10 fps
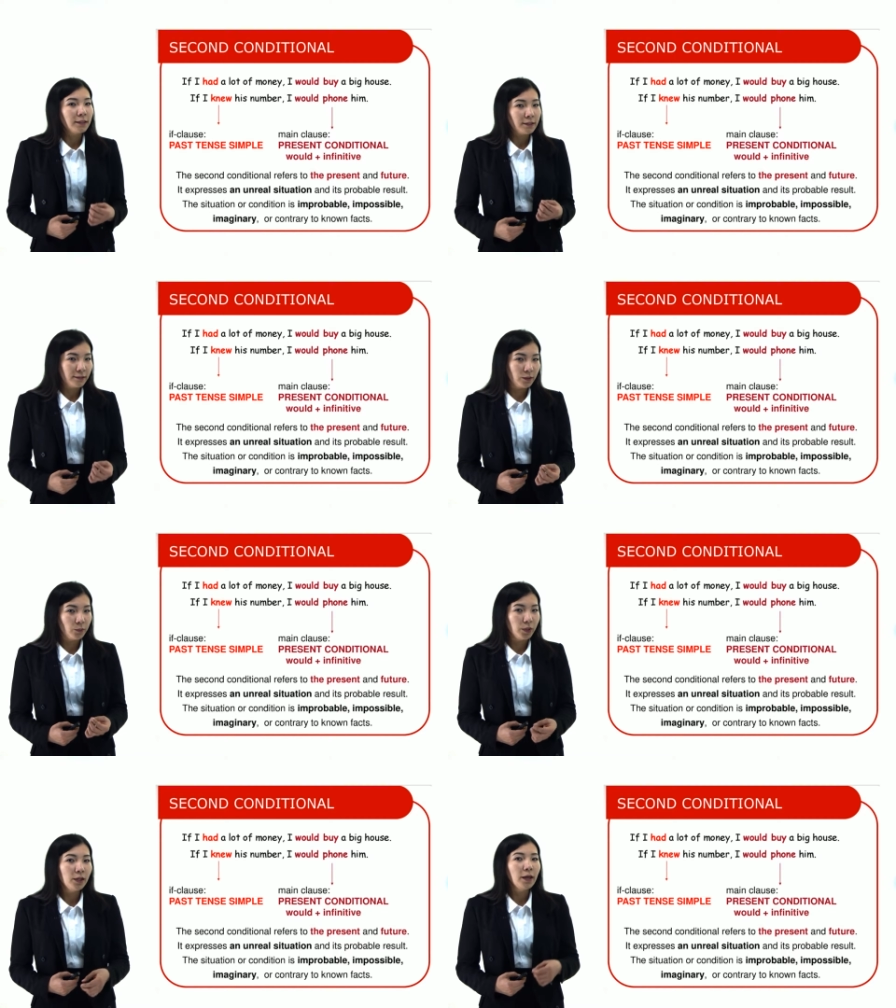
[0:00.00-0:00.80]

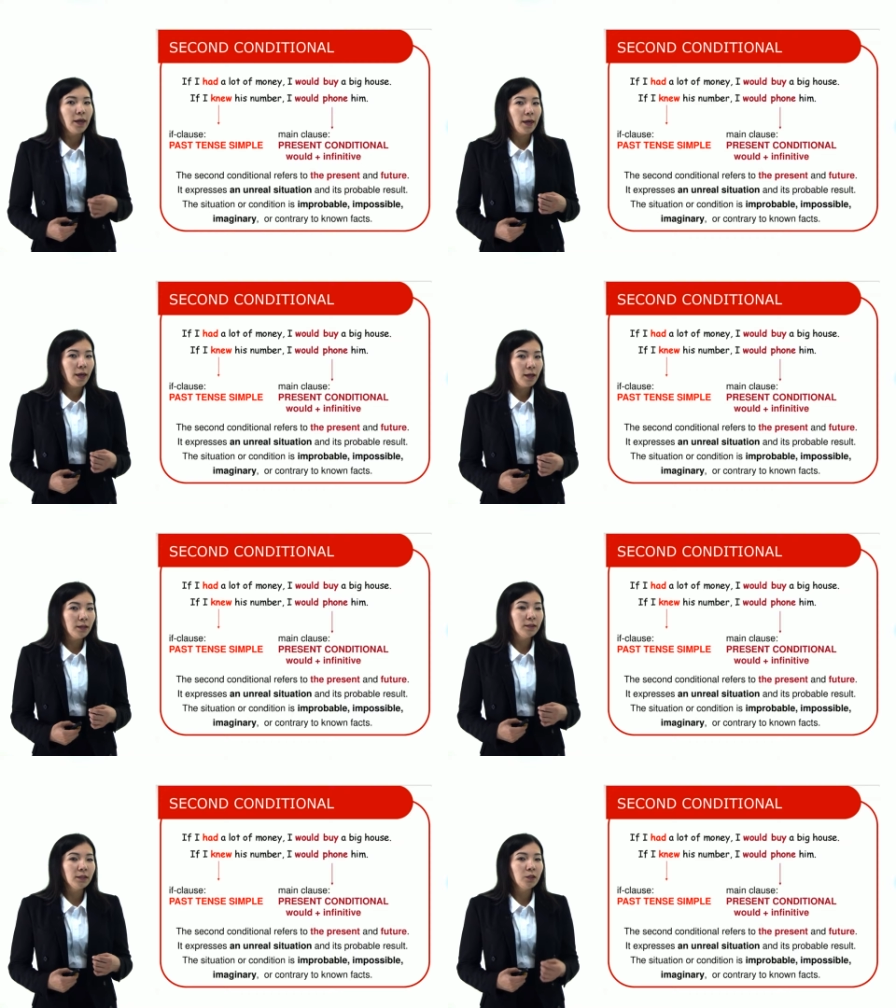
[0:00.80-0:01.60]
simple,
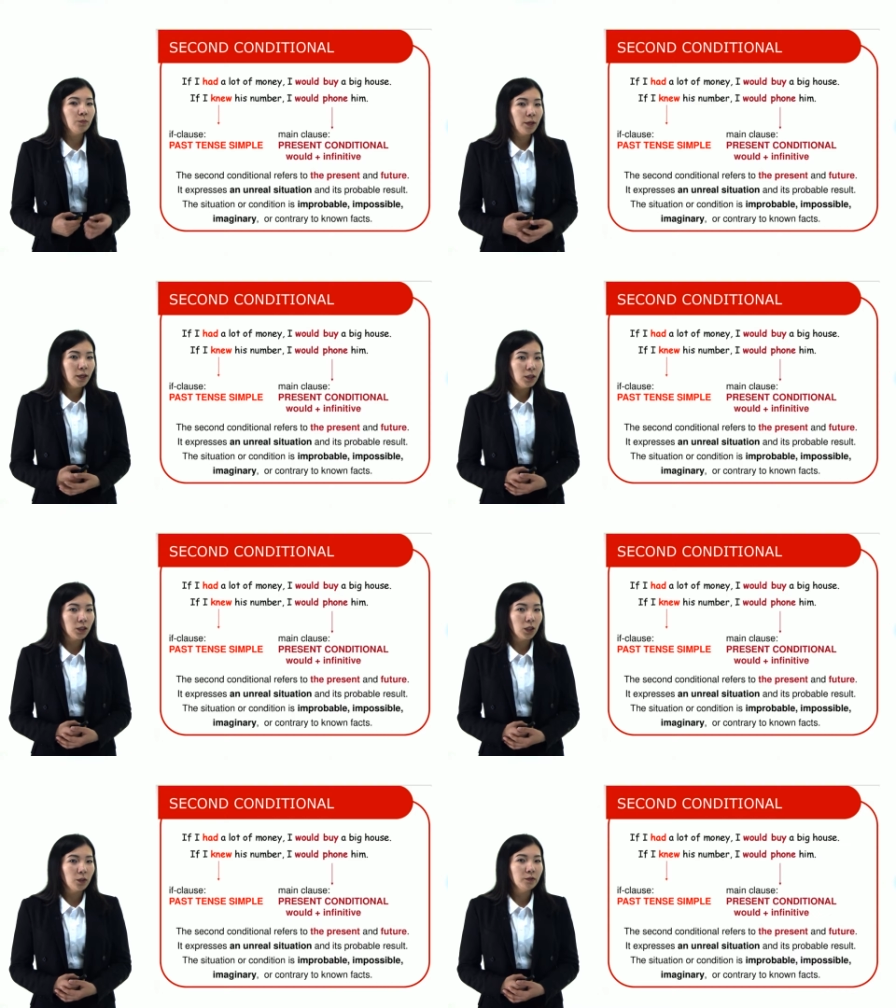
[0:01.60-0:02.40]
and in main
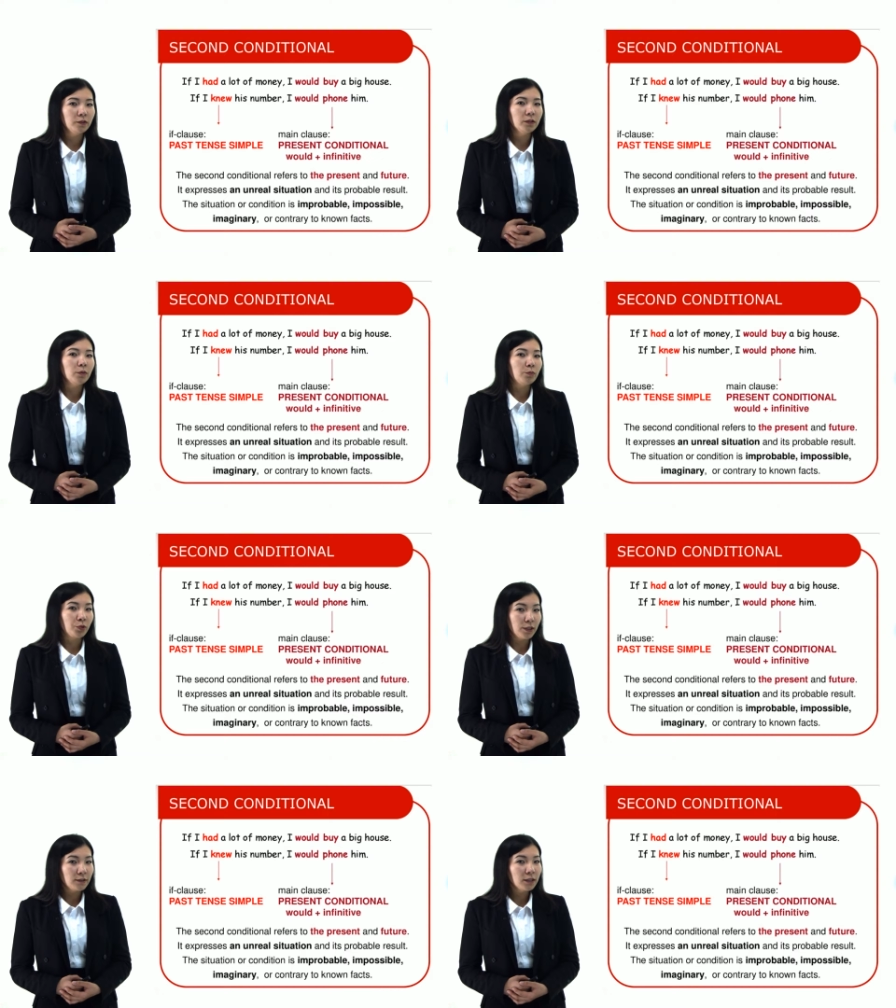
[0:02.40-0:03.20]
clause,
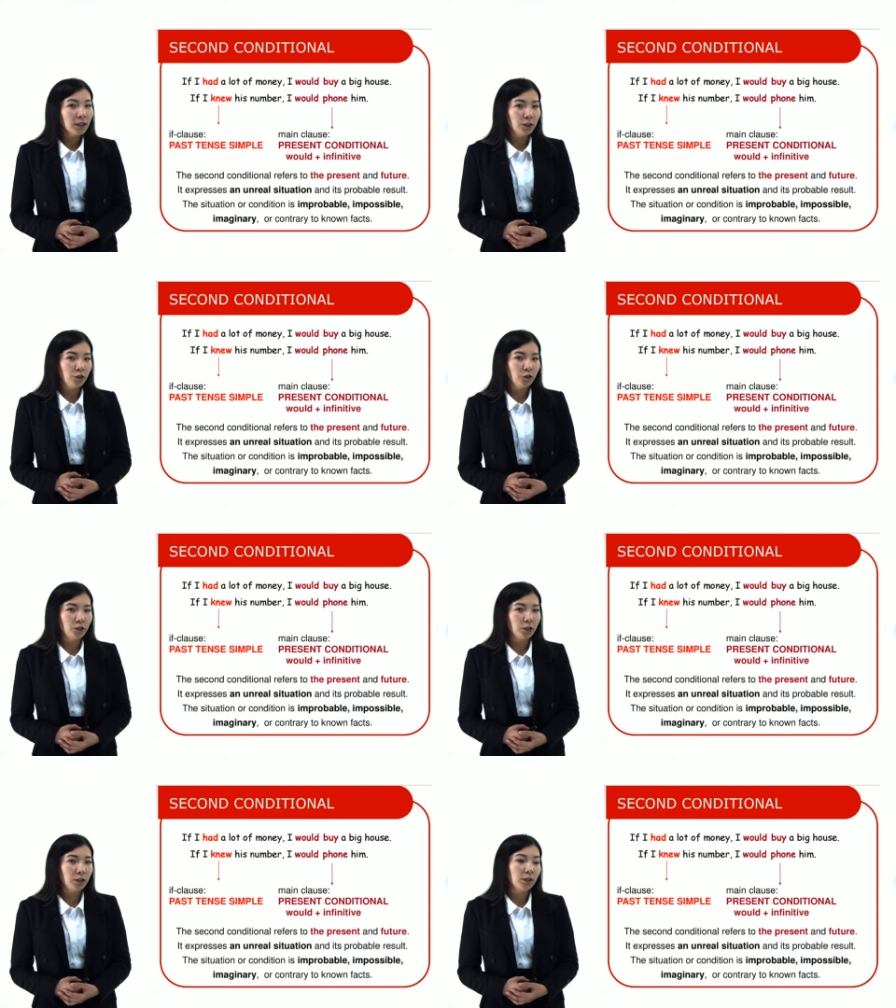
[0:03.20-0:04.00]
present
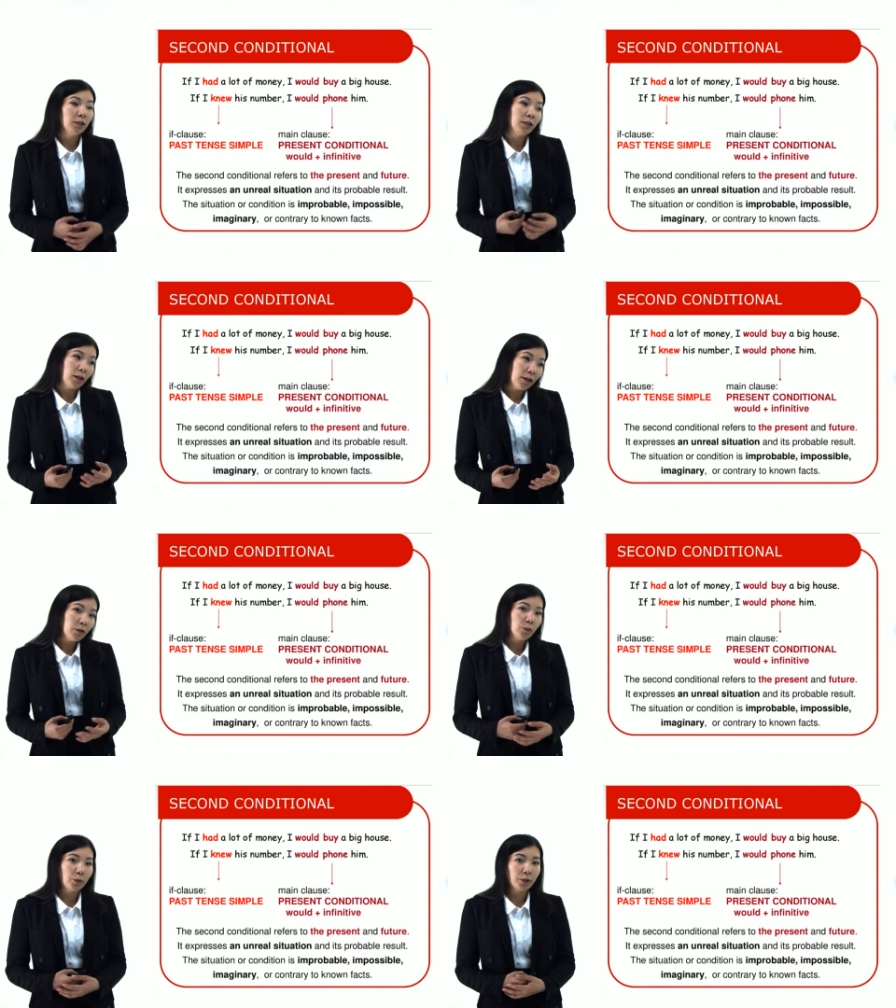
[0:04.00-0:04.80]
conditional. In other
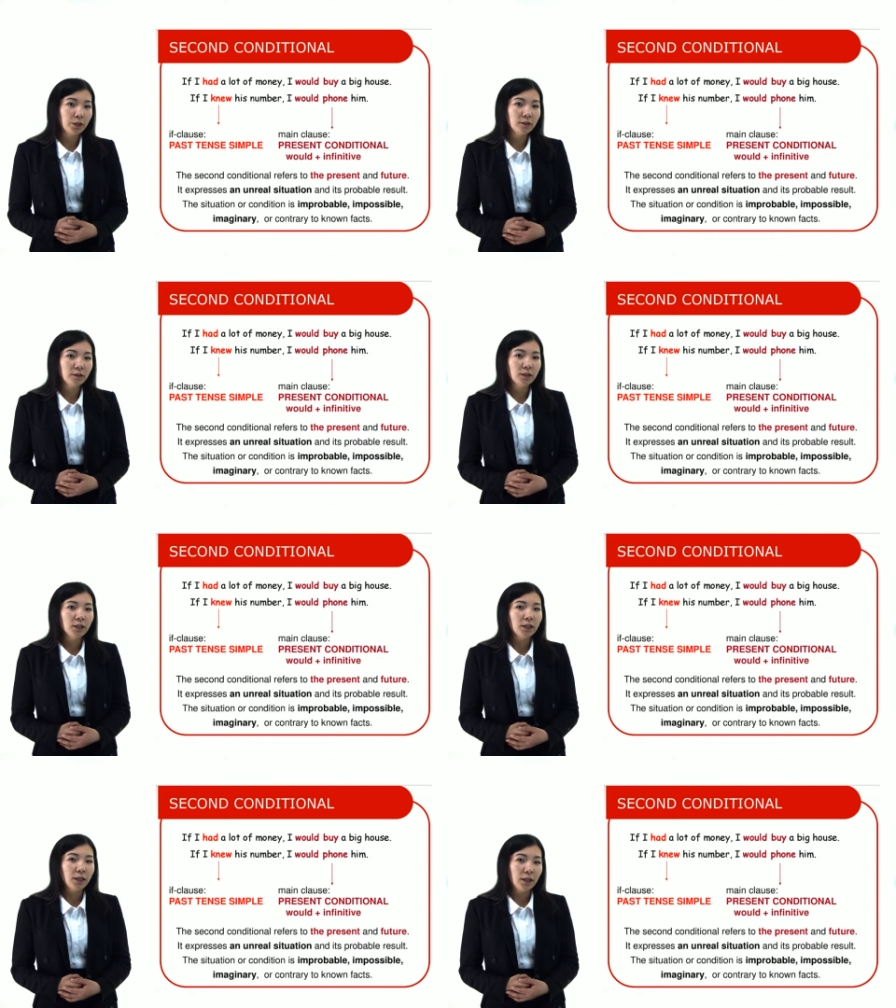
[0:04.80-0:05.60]
words,
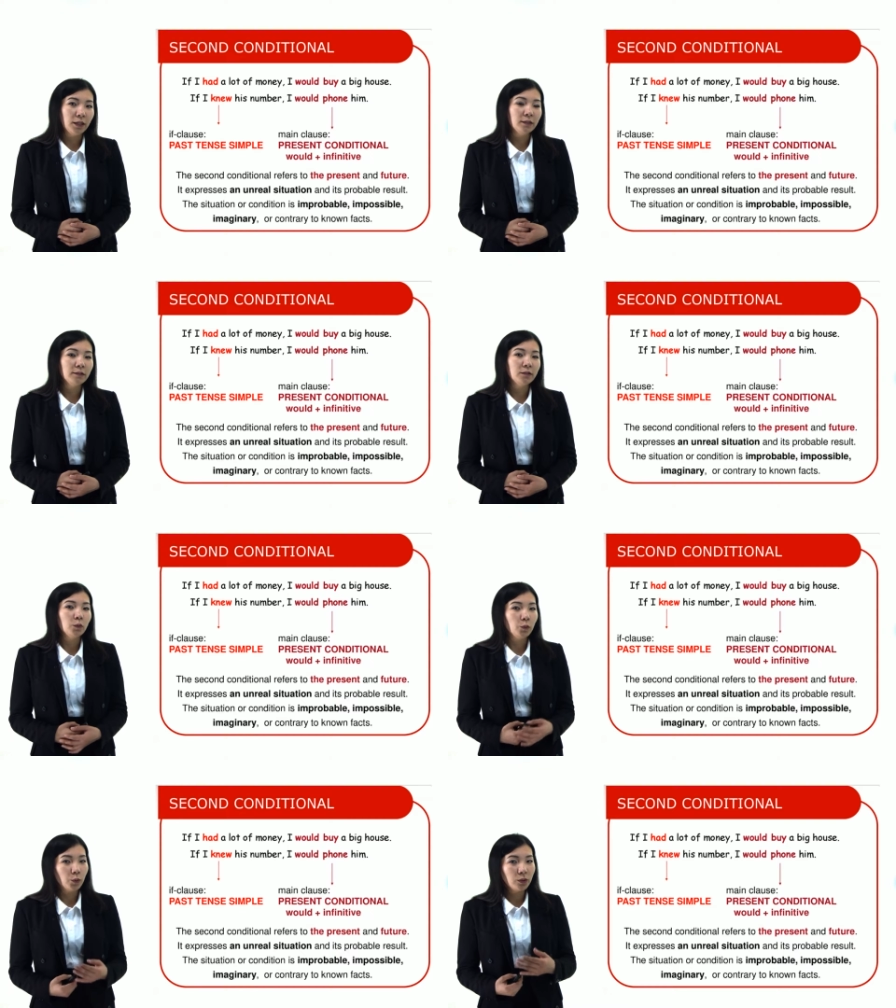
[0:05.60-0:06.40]
it is
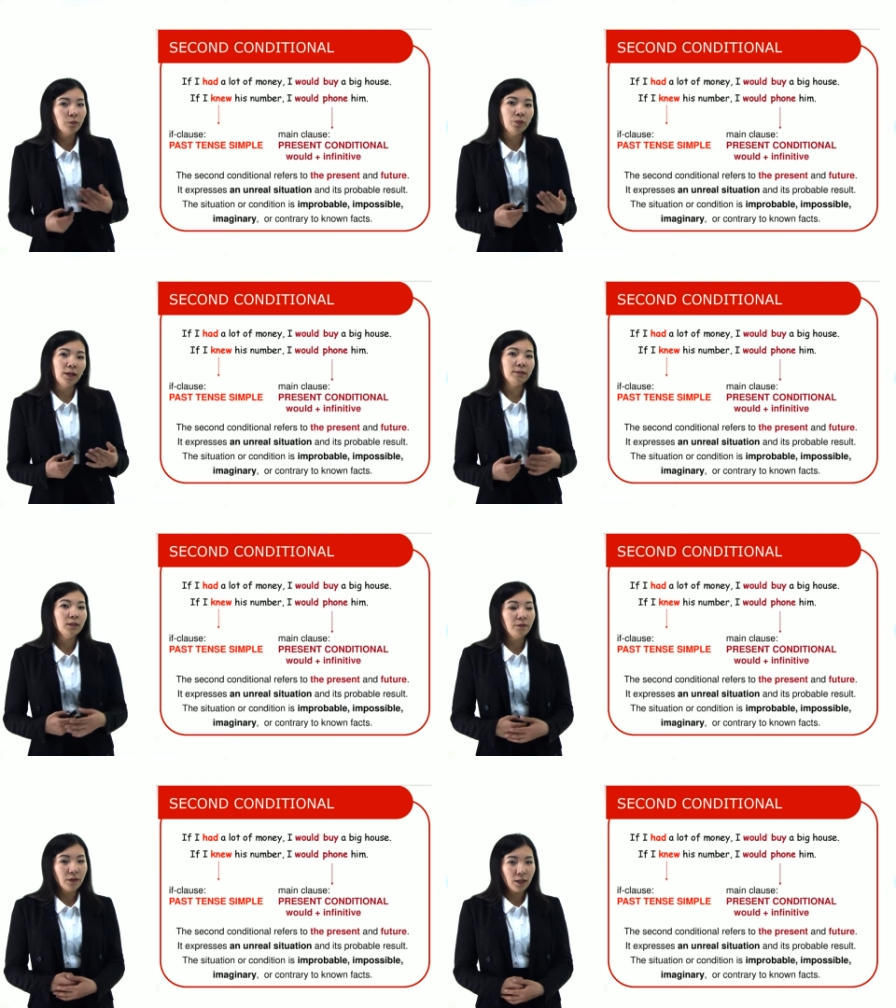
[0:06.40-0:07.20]
would plus
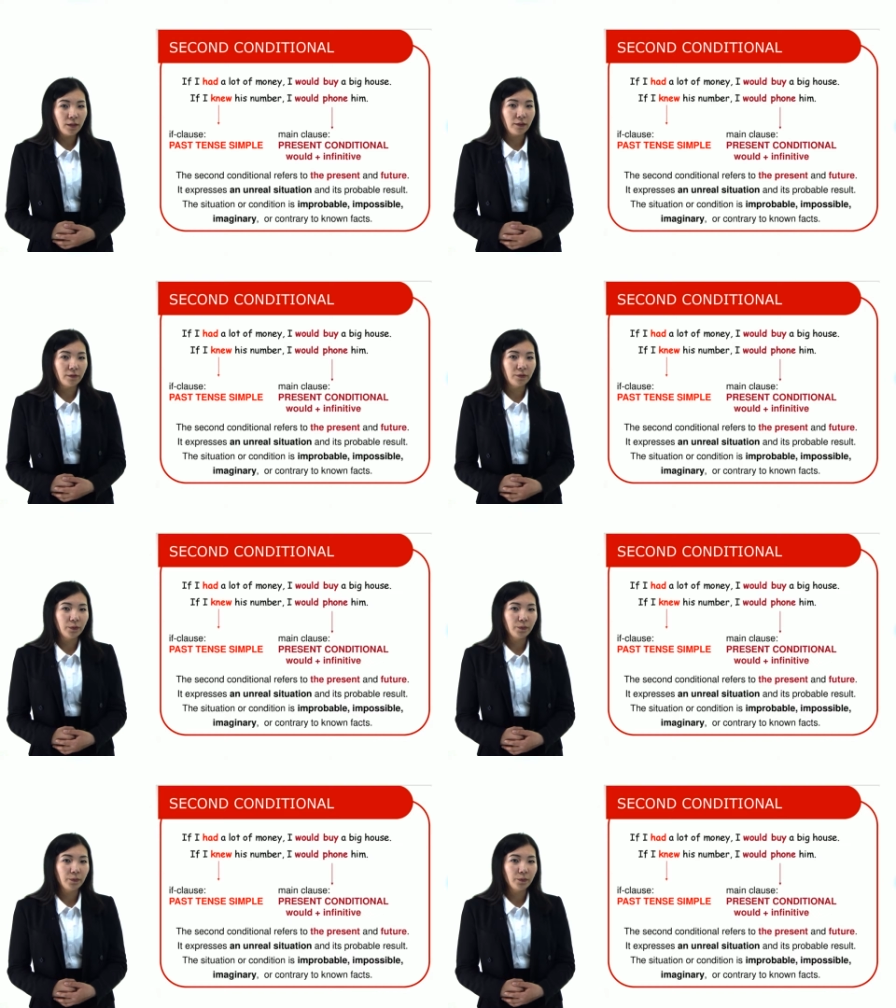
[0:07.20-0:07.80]
infinitive.